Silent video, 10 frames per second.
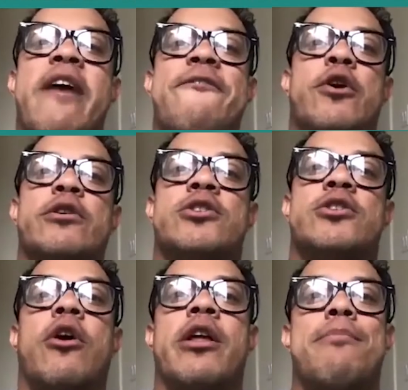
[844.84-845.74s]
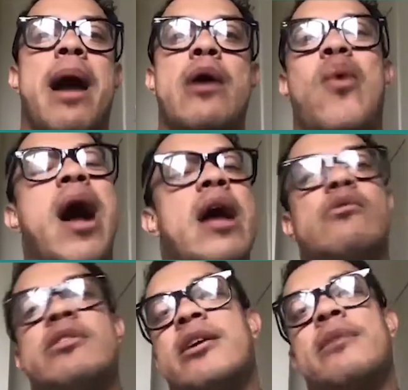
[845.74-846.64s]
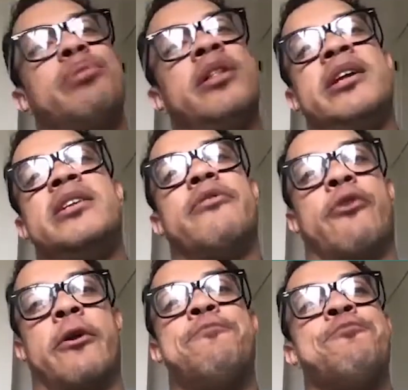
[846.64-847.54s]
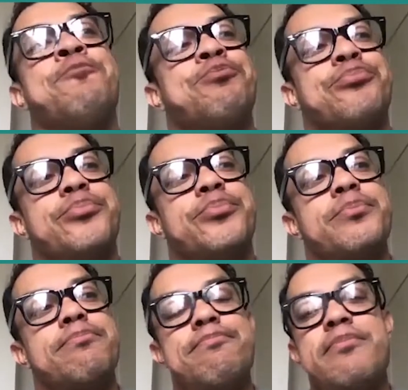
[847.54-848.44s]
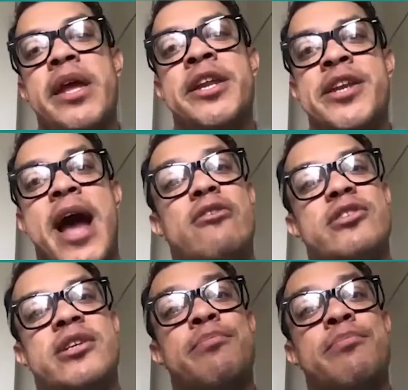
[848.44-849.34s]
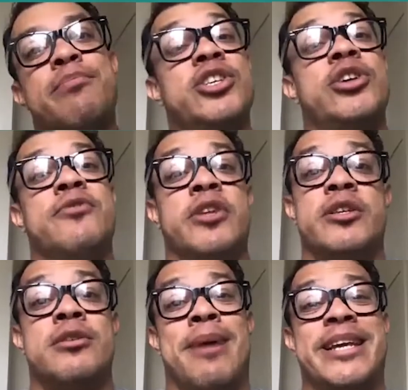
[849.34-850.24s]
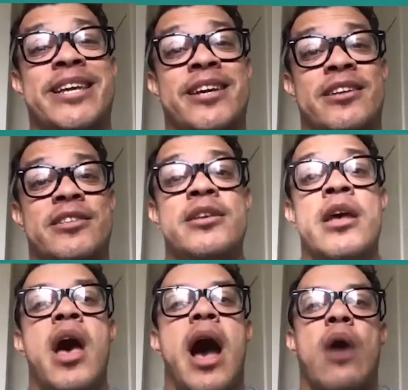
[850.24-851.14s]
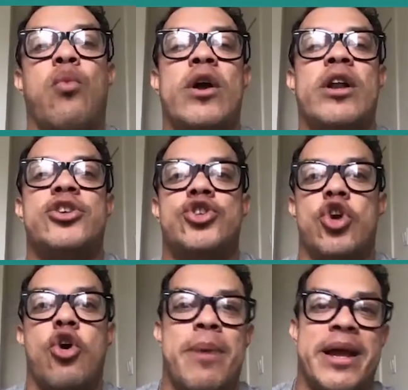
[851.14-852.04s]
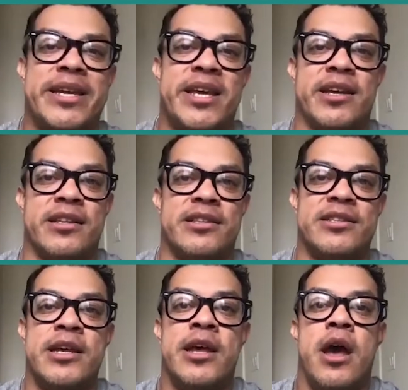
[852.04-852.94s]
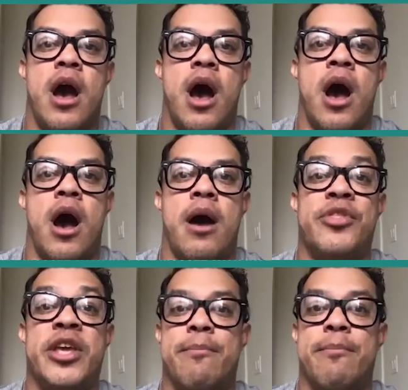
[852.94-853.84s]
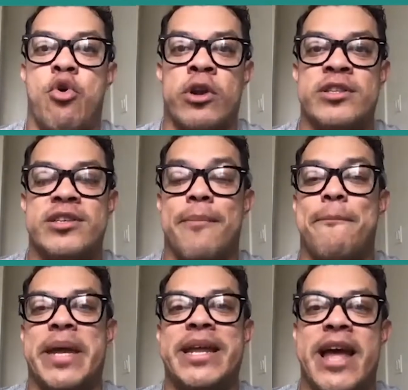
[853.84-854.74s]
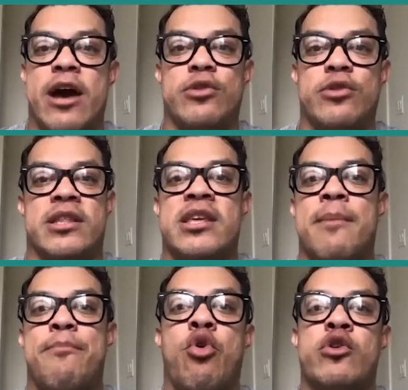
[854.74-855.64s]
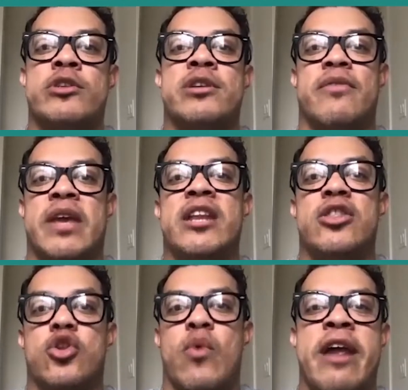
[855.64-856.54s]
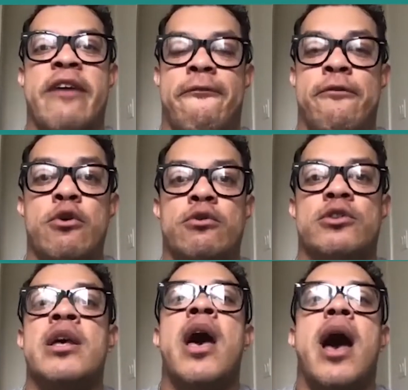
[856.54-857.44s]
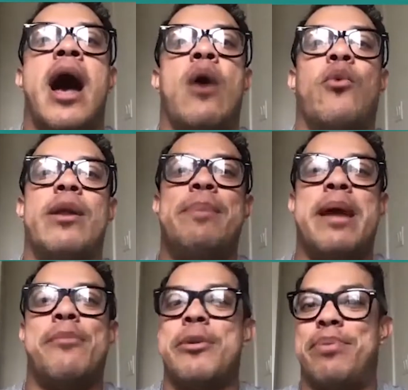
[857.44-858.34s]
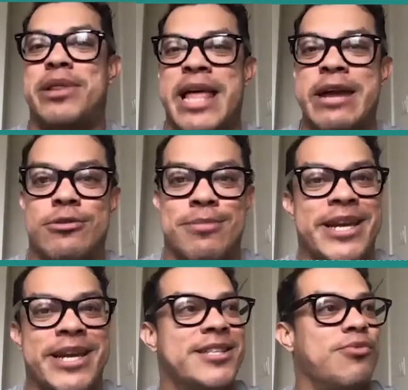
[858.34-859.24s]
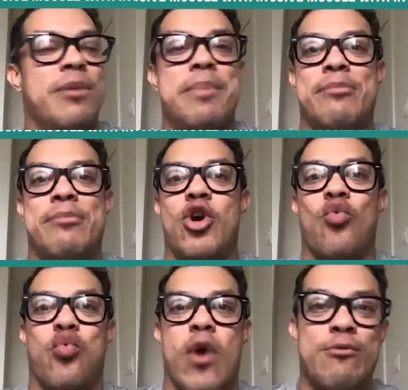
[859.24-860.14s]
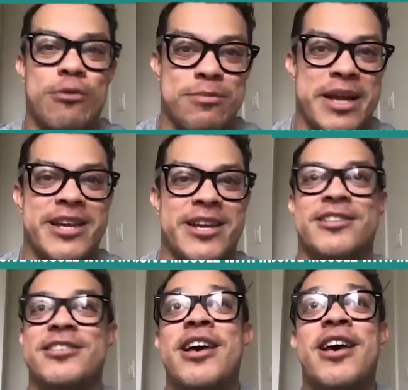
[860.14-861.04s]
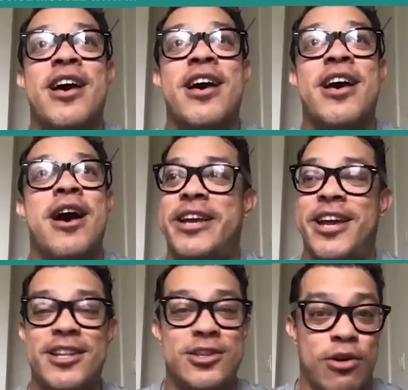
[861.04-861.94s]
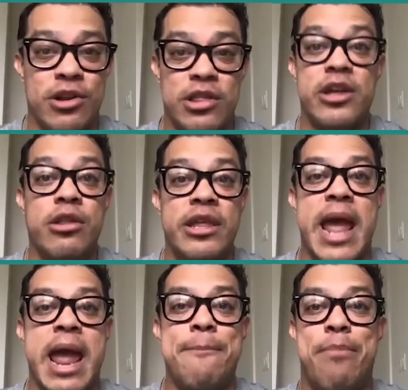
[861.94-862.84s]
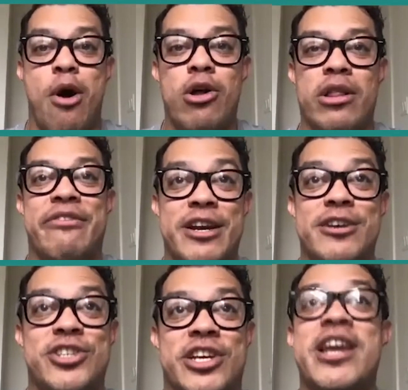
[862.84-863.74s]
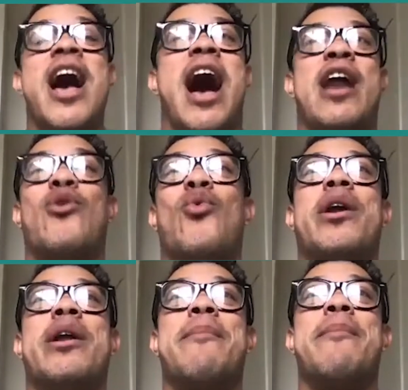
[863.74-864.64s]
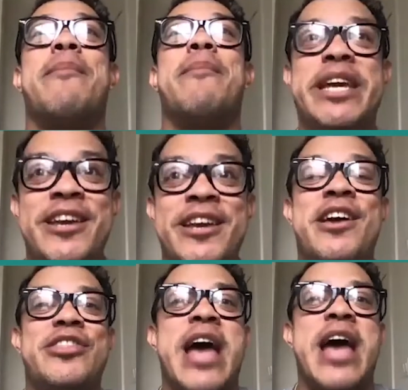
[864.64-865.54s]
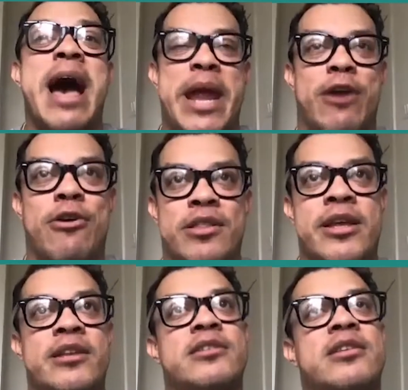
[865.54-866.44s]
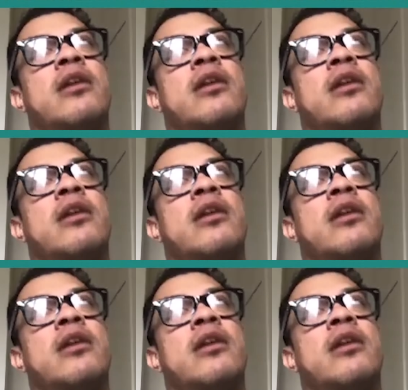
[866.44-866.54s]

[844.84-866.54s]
when I first started, my why was completely different. And now it's completely shifted to my kids. I want to show my kids uh, the importance of being healthy, the importance of eating the right foods. I want to be able to play with my kids. I want to be able to go run with my kids. My kids are literally a ball of energy. I don't want to be that parent